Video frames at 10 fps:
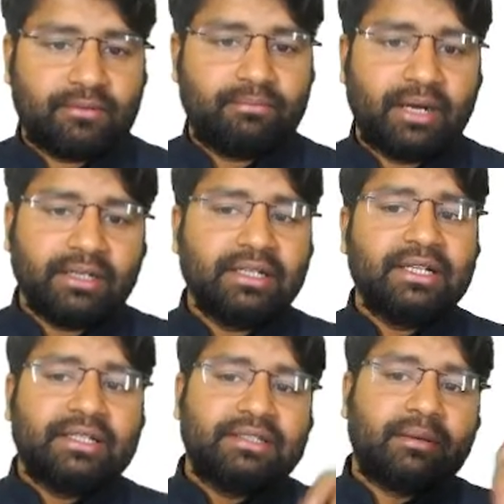but
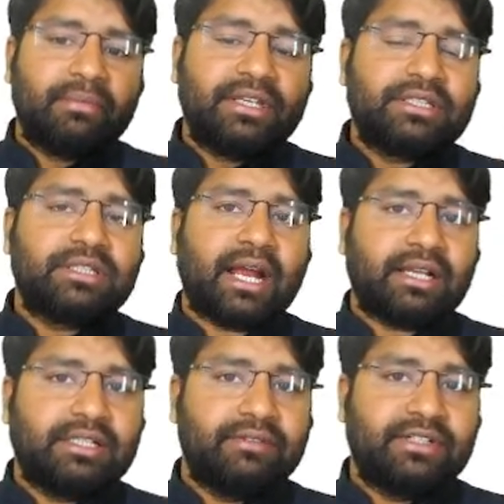the minister
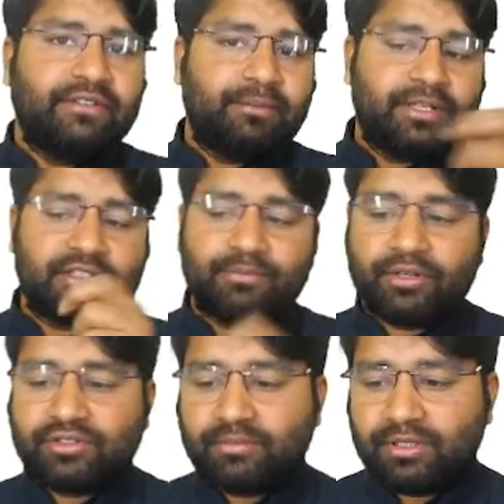activity will be
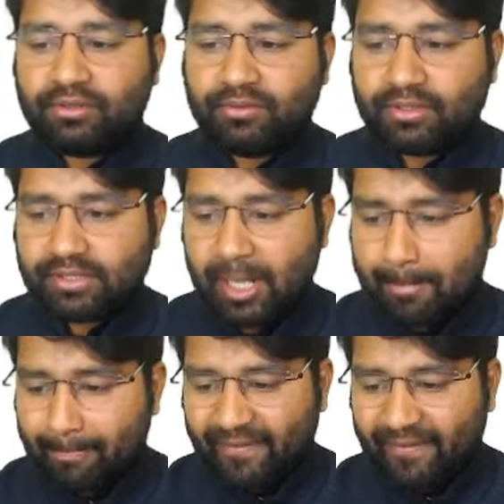responsible towards the